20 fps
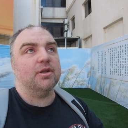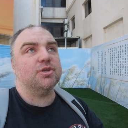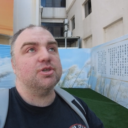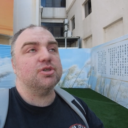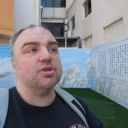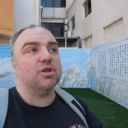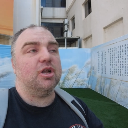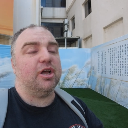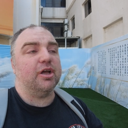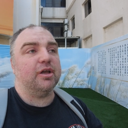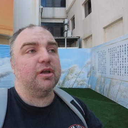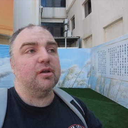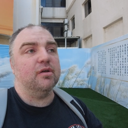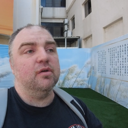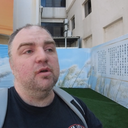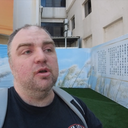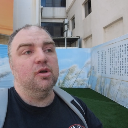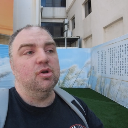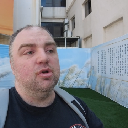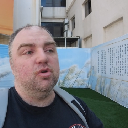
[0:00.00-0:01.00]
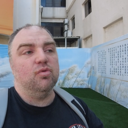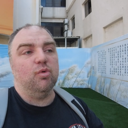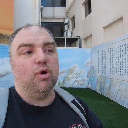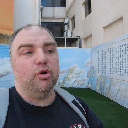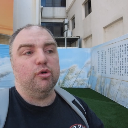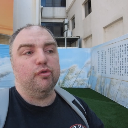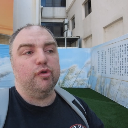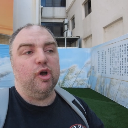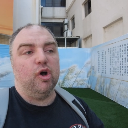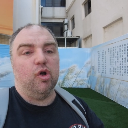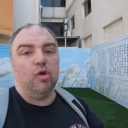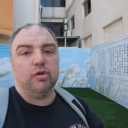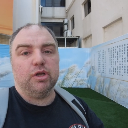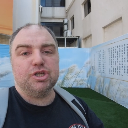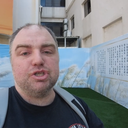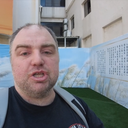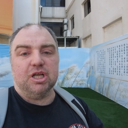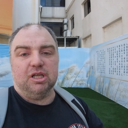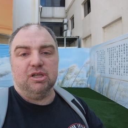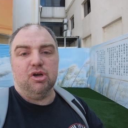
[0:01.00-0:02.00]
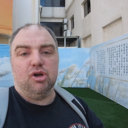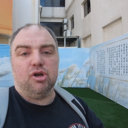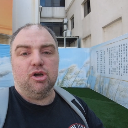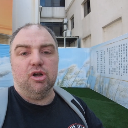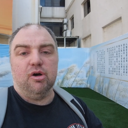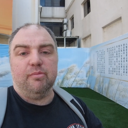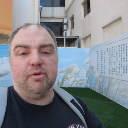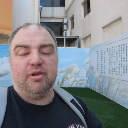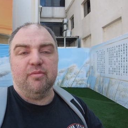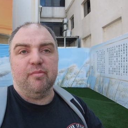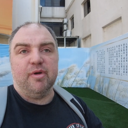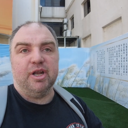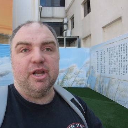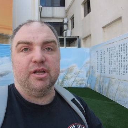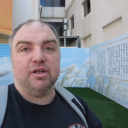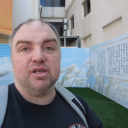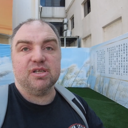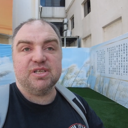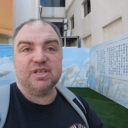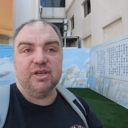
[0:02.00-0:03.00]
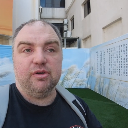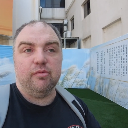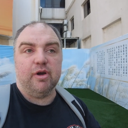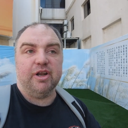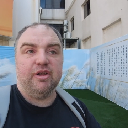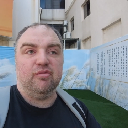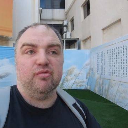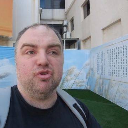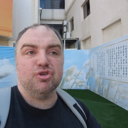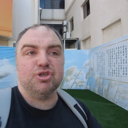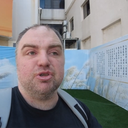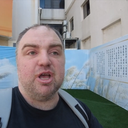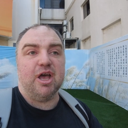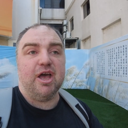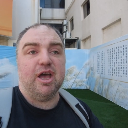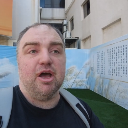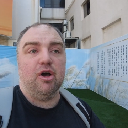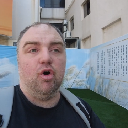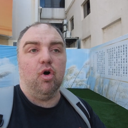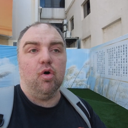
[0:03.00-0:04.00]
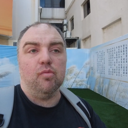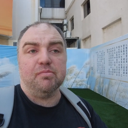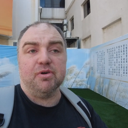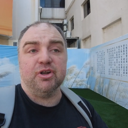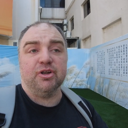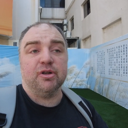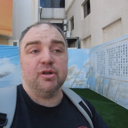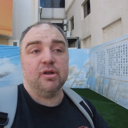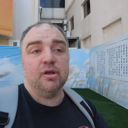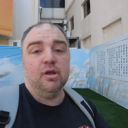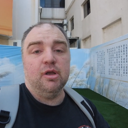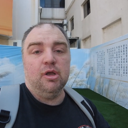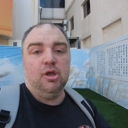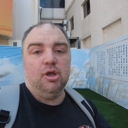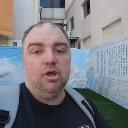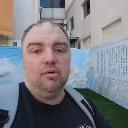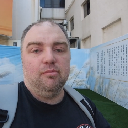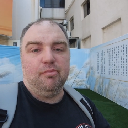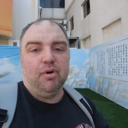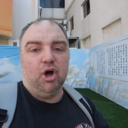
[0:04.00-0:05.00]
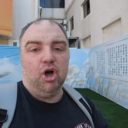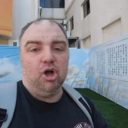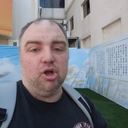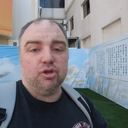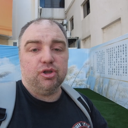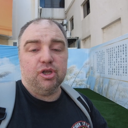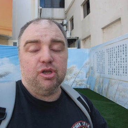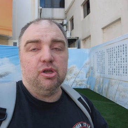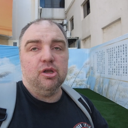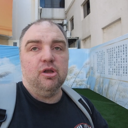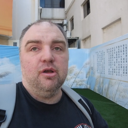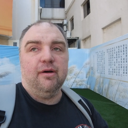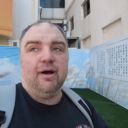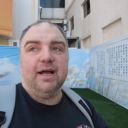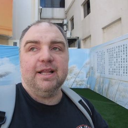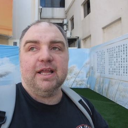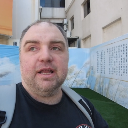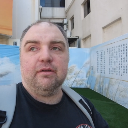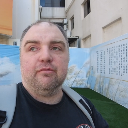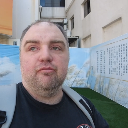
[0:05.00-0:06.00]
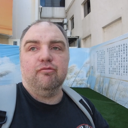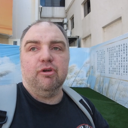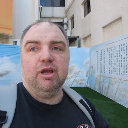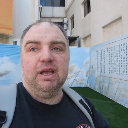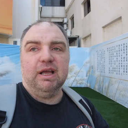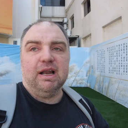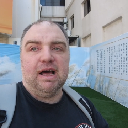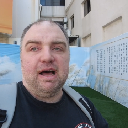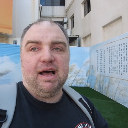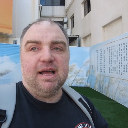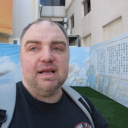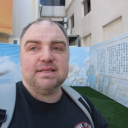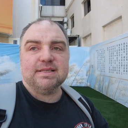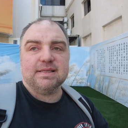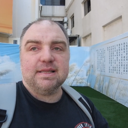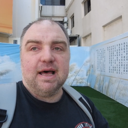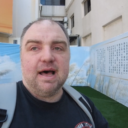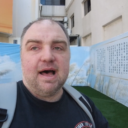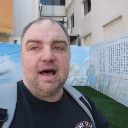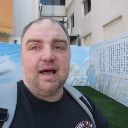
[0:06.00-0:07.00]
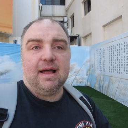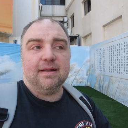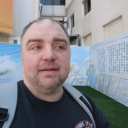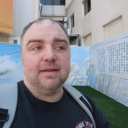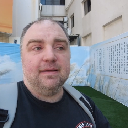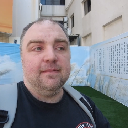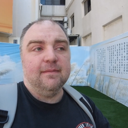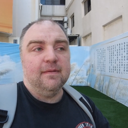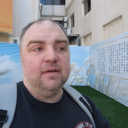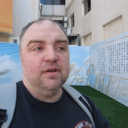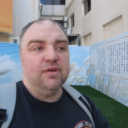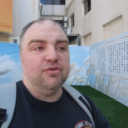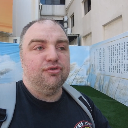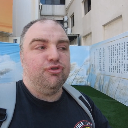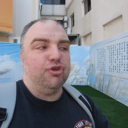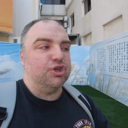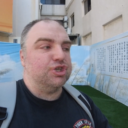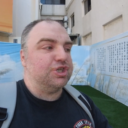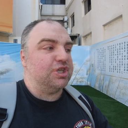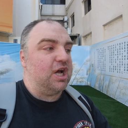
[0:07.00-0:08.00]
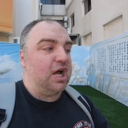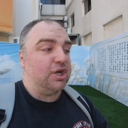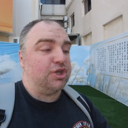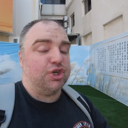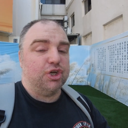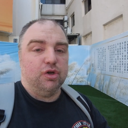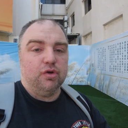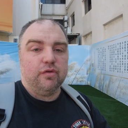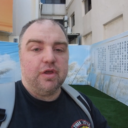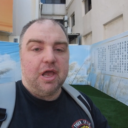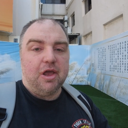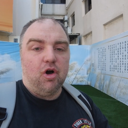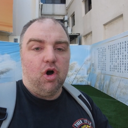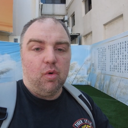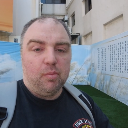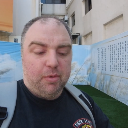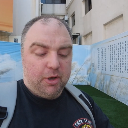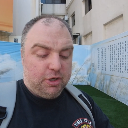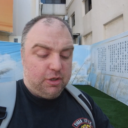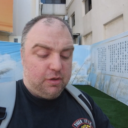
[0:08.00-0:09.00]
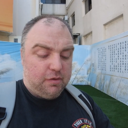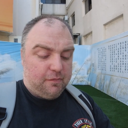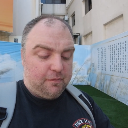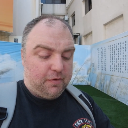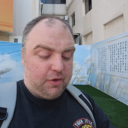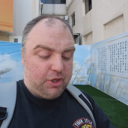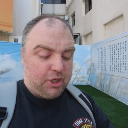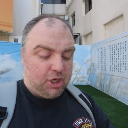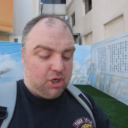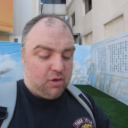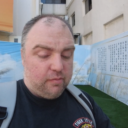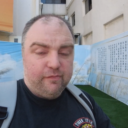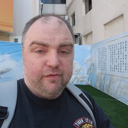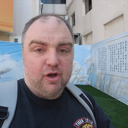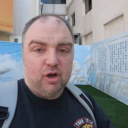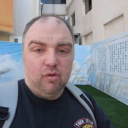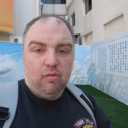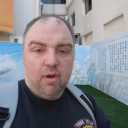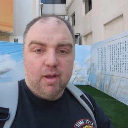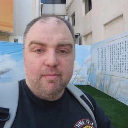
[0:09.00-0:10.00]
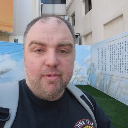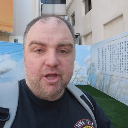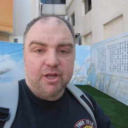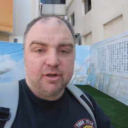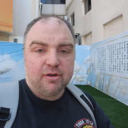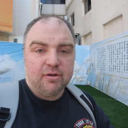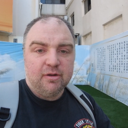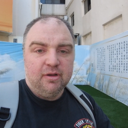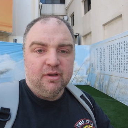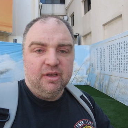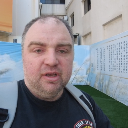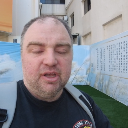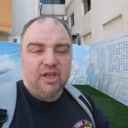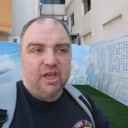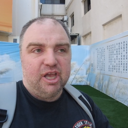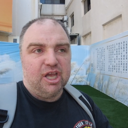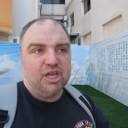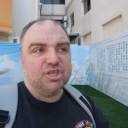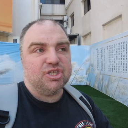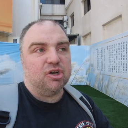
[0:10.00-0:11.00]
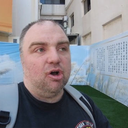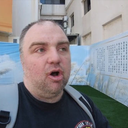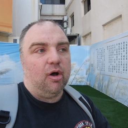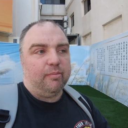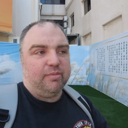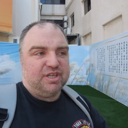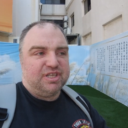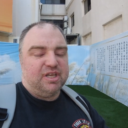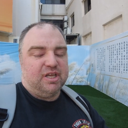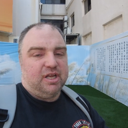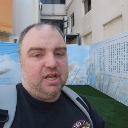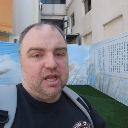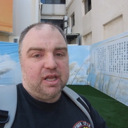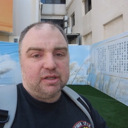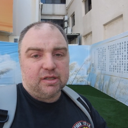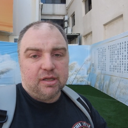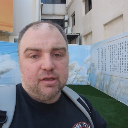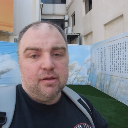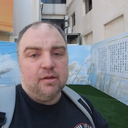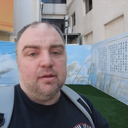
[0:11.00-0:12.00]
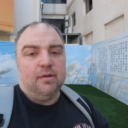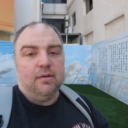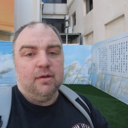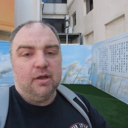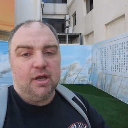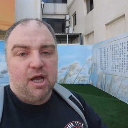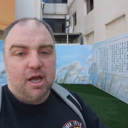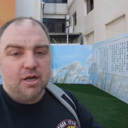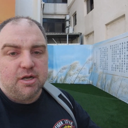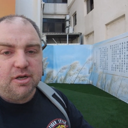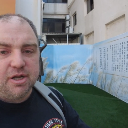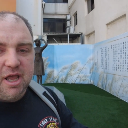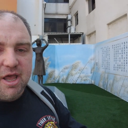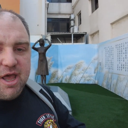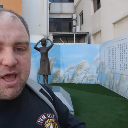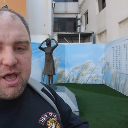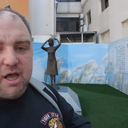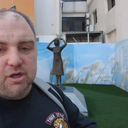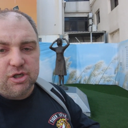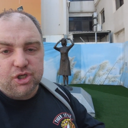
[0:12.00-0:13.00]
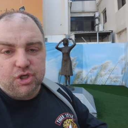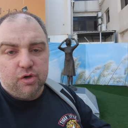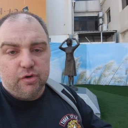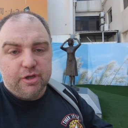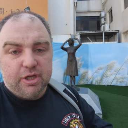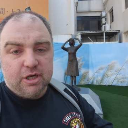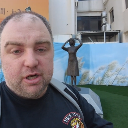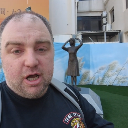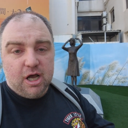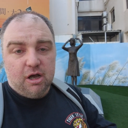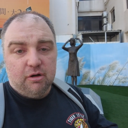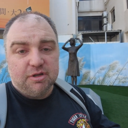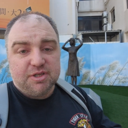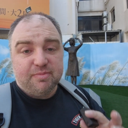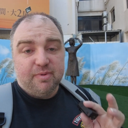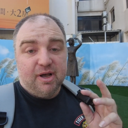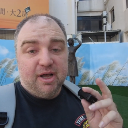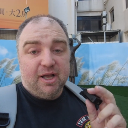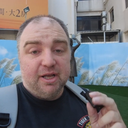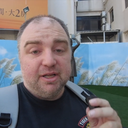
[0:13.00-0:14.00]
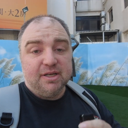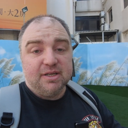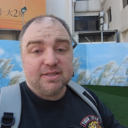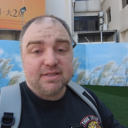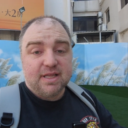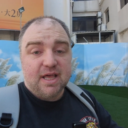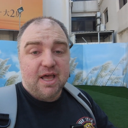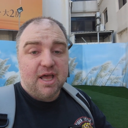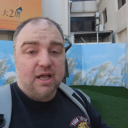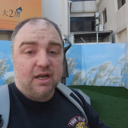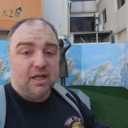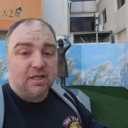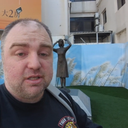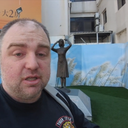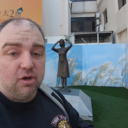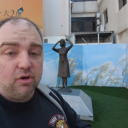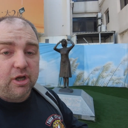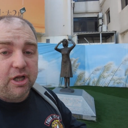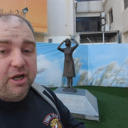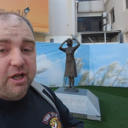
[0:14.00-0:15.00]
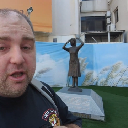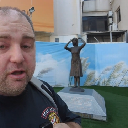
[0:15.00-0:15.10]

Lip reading: It's like one of the oldest. I'll look it up in a minute to see when it was opened. But I didn't realize that the statue they opened for the Comfort Women is opposite it. And I'll show you now. It's behind us there. Let's look at